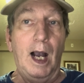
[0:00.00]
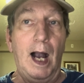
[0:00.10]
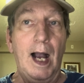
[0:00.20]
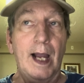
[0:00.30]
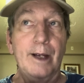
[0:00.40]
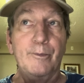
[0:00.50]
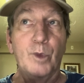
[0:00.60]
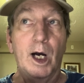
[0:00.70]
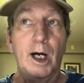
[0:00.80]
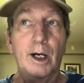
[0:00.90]
I
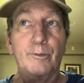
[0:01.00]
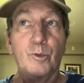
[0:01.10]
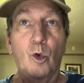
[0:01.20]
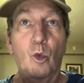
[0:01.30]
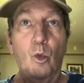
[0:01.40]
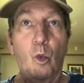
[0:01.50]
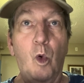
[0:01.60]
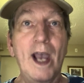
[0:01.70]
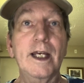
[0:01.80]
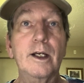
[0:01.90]

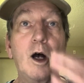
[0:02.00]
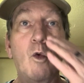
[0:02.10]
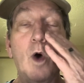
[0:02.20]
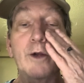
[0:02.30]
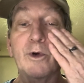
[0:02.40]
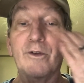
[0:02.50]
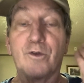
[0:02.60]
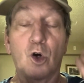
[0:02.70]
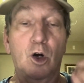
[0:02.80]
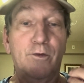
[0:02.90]
waited on one
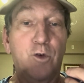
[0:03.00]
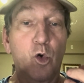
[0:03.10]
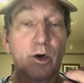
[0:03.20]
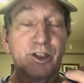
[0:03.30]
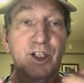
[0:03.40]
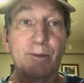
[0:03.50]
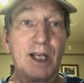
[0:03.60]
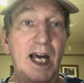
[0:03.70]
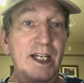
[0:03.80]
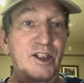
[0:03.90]
referral for some
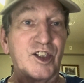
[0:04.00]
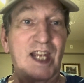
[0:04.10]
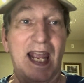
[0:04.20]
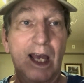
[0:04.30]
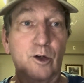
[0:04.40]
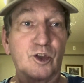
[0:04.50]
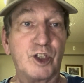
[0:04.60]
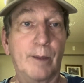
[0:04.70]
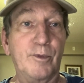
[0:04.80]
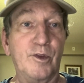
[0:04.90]
kind of scan or
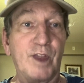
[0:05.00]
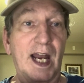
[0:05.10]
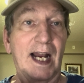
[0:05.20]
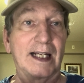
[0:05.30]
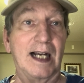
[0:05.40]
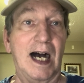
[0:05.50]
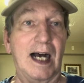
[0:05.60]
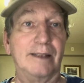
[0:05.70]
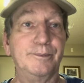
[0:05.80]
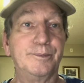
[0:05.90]
something that I
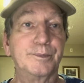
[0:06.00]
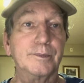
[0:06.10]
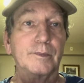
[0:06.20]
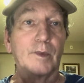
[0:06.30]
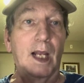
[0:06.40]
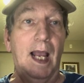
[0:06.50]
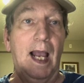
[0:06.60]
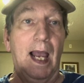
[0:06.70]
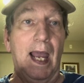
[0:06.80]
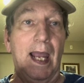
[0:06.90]
got.
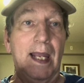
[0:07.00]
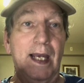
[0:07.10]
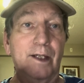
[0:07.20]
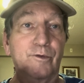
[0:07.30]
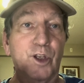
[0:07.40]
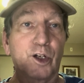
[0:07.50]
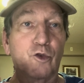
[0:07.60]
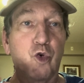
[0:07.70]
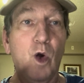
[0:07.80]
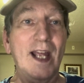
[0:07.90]
And the
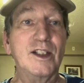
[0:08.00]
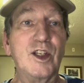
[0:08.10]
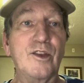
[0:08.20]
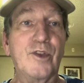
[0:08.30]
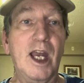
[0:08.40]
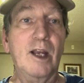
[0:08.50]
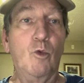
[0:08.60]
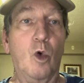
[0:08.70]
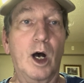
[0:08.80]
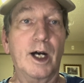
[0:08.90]
crazy
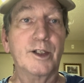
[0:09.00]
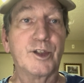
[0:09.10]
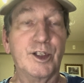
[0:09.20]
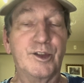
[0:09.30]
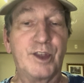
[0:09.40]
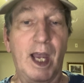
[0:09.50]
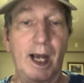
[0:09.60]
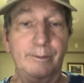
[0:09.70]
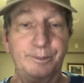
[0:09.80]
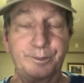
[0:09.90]
thing is
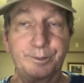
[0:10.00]
that,